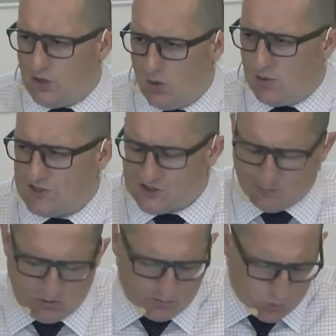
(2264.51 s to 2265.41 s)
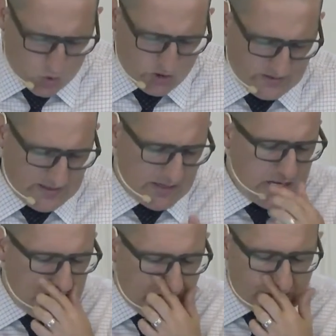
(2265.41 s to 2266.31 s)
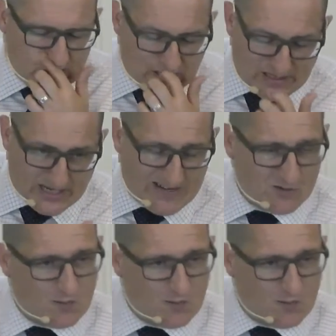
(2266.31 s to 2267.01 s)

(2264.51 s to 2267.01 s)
Holy Spirit working in our lives.